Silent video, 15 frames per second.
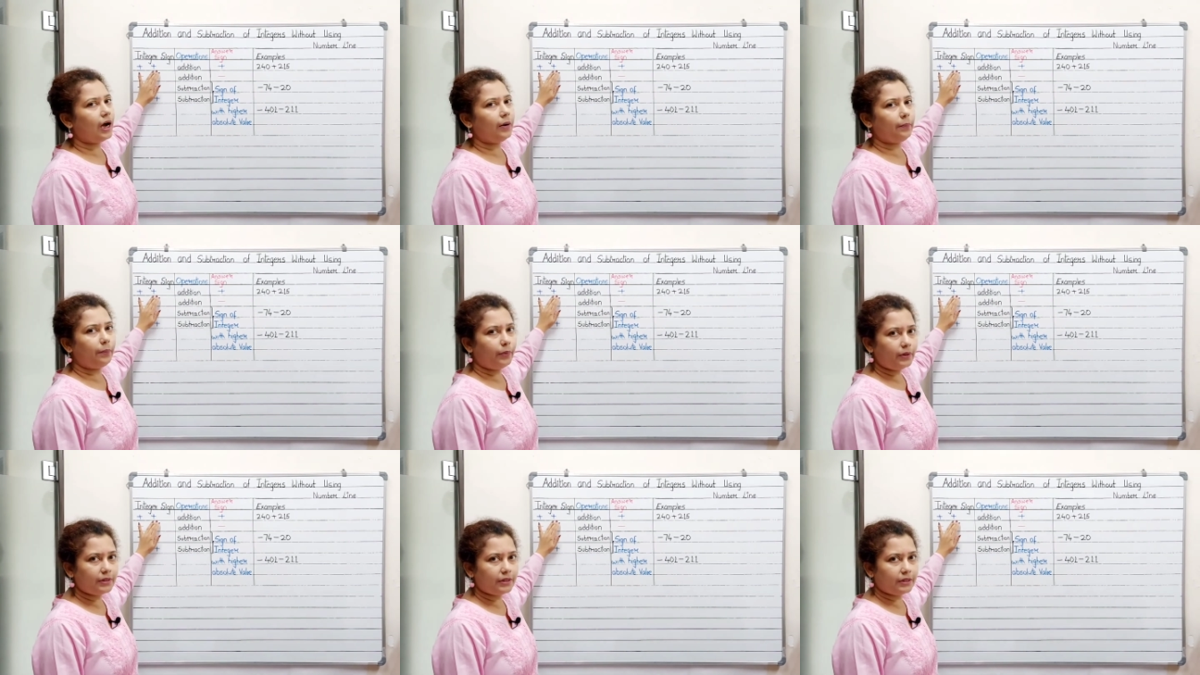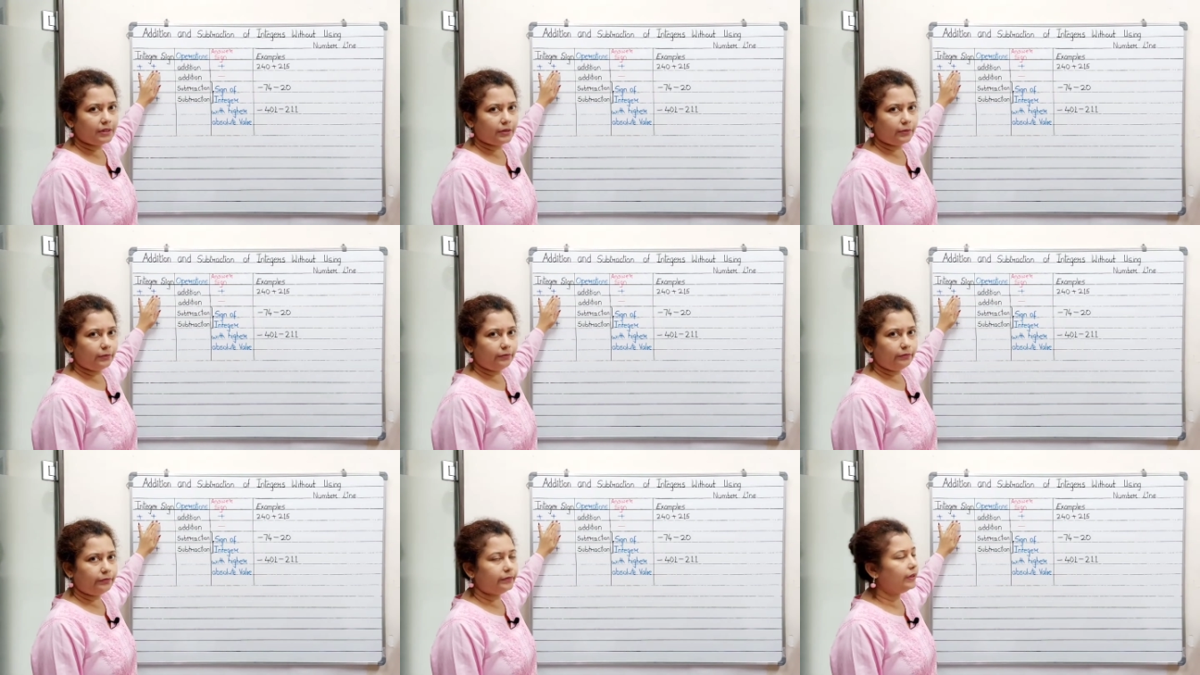are
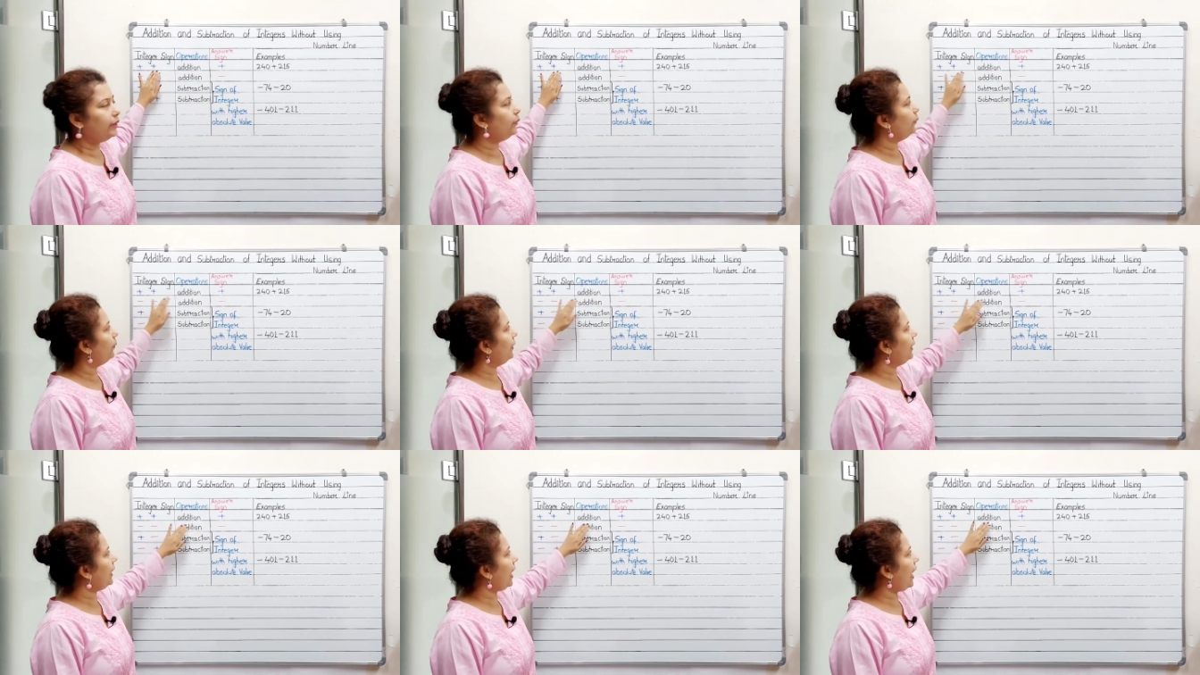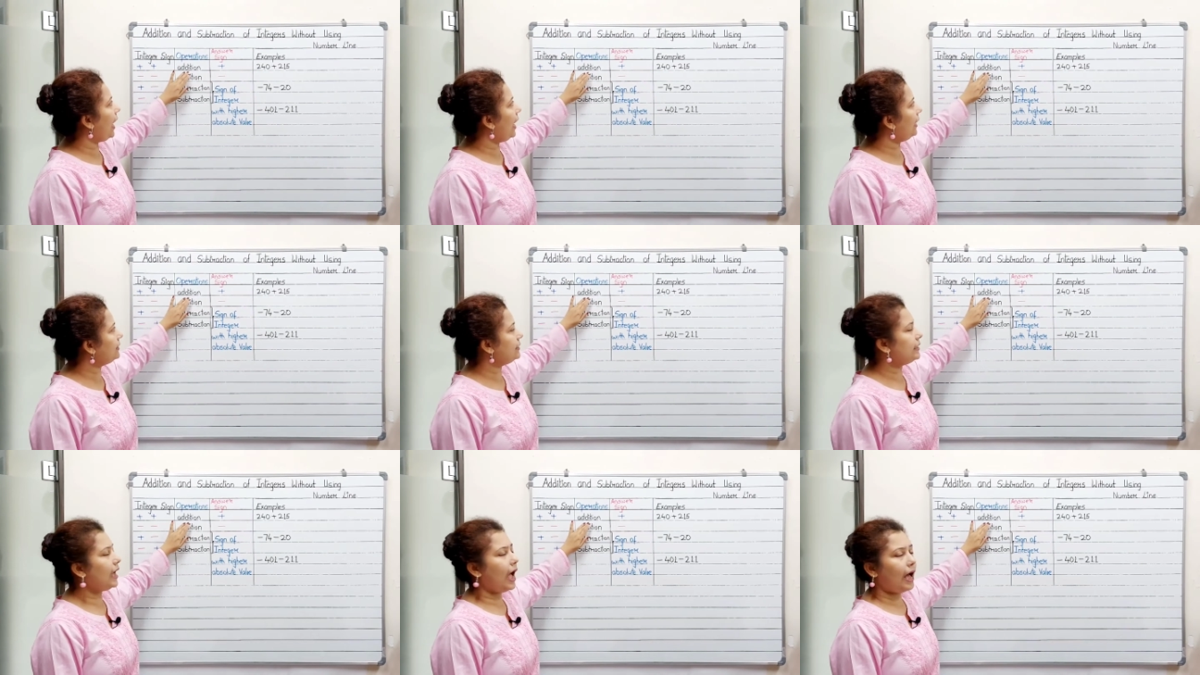positive, we add
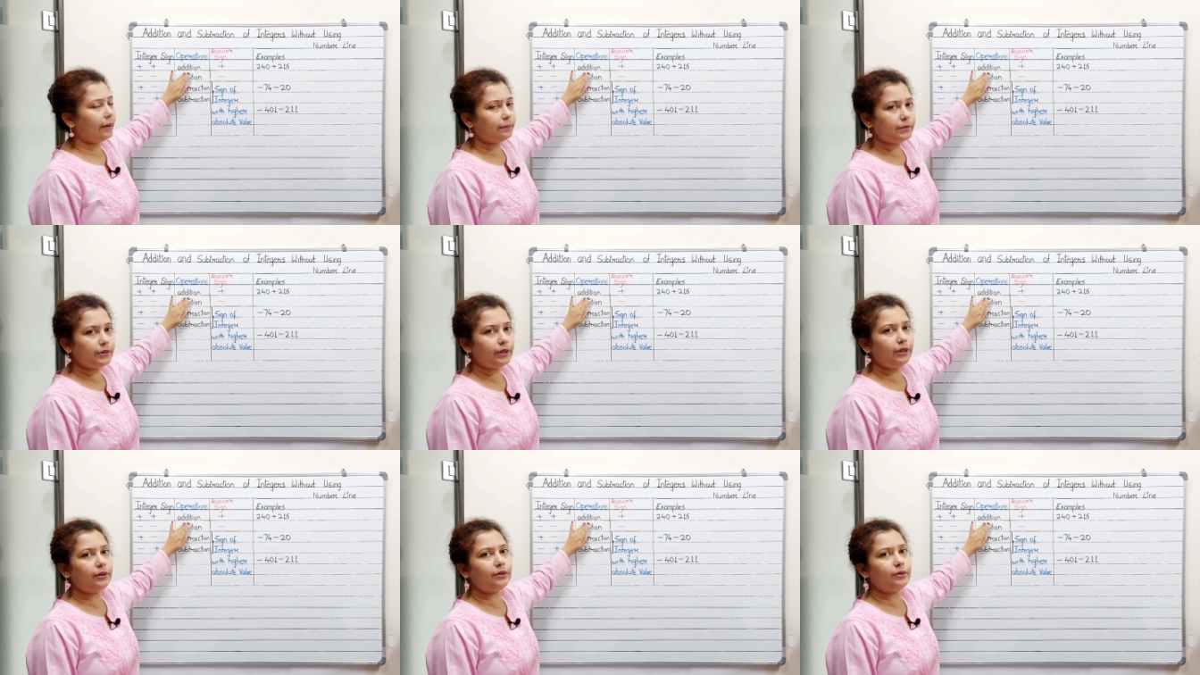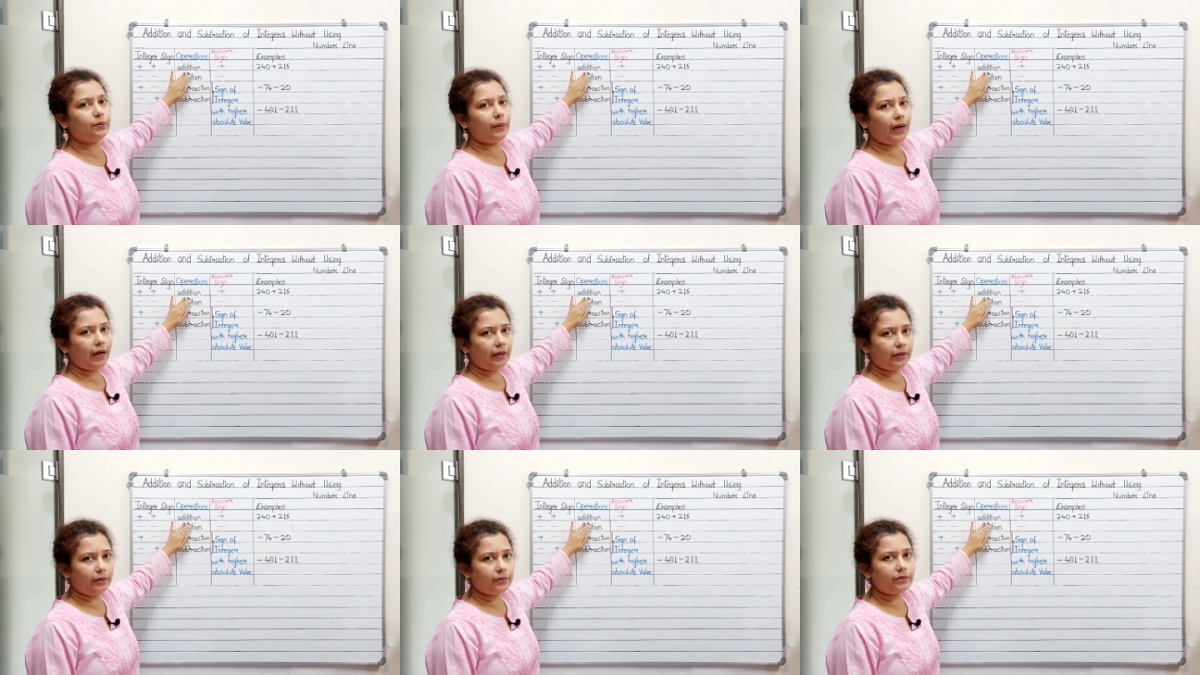the absolute
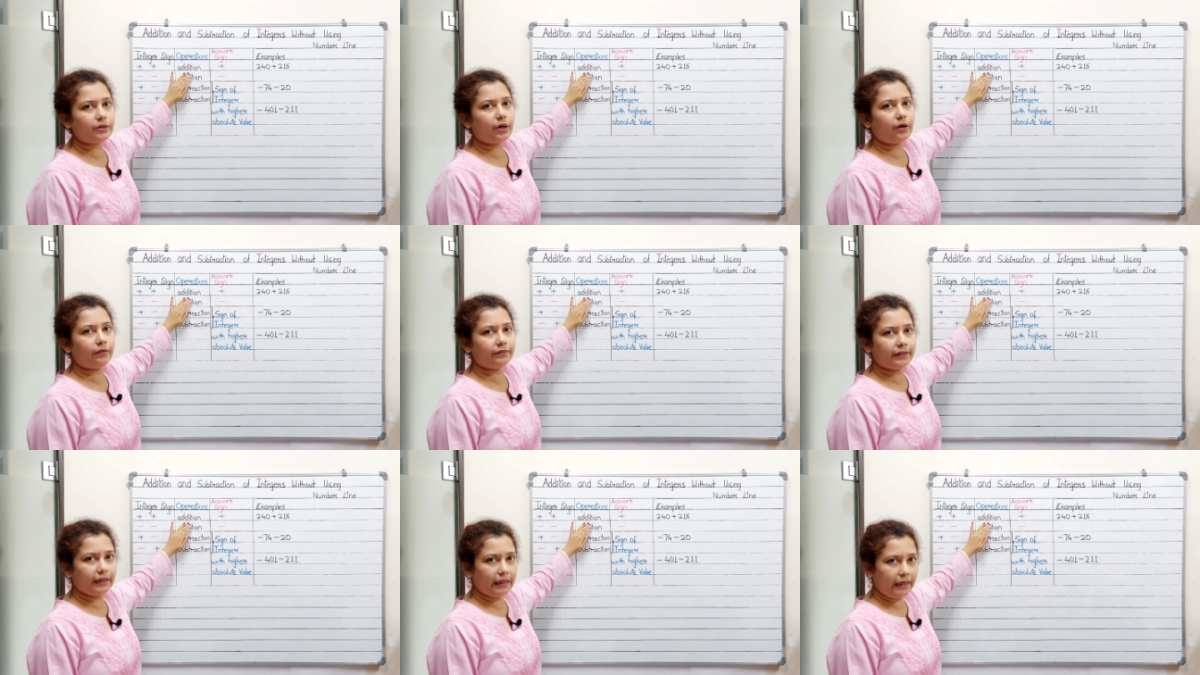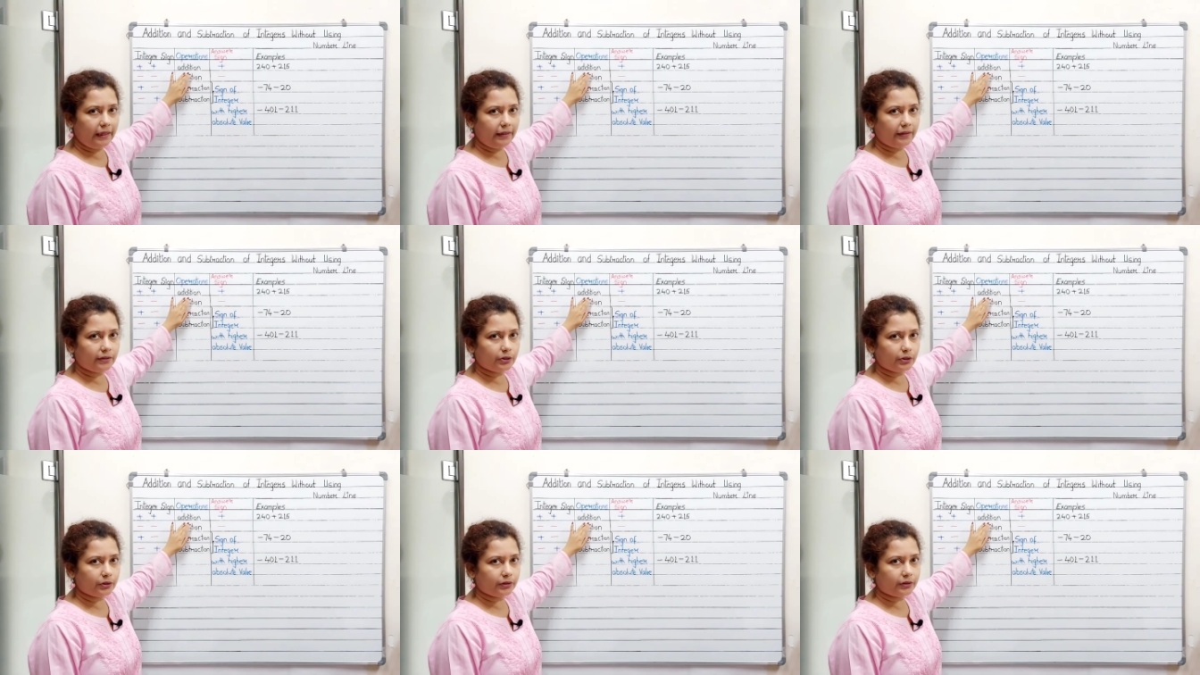values of the
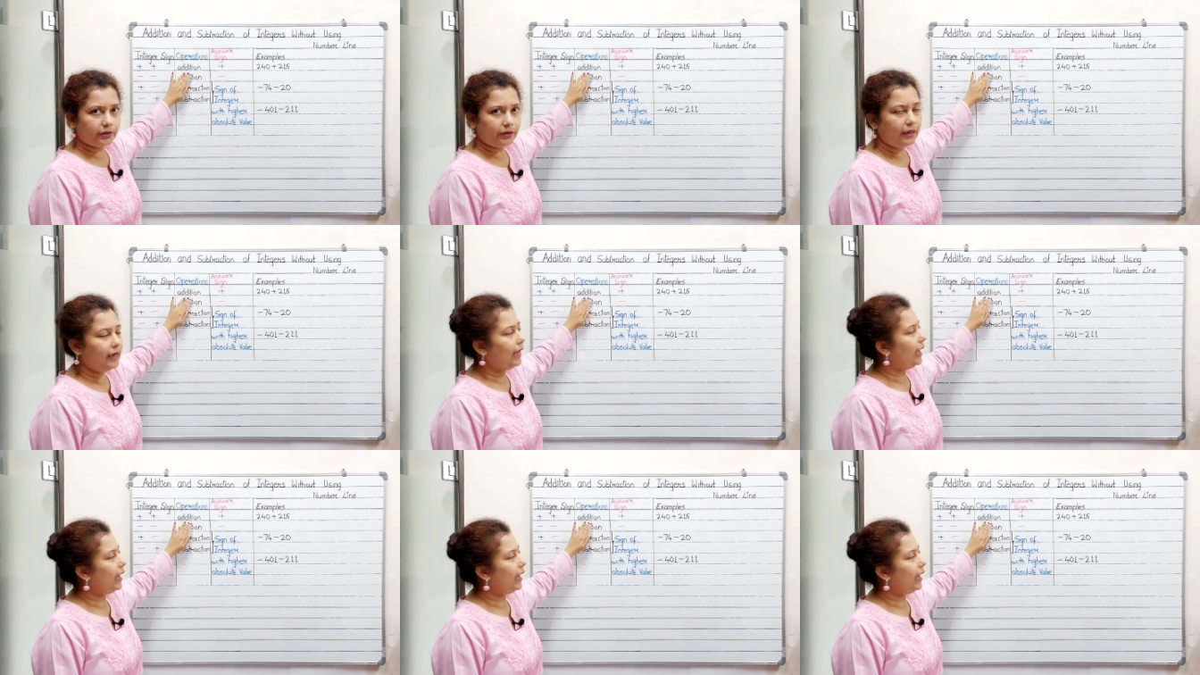integer